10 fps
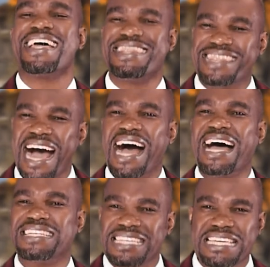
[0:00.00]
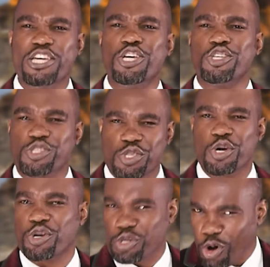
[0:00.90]
That is
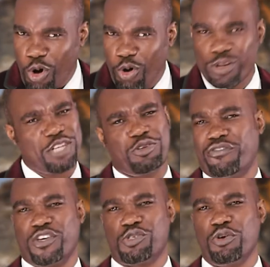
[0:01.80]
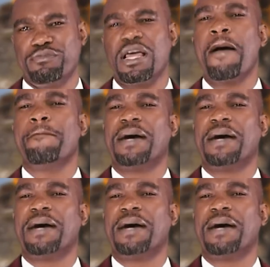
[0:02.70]
the role that you have assumed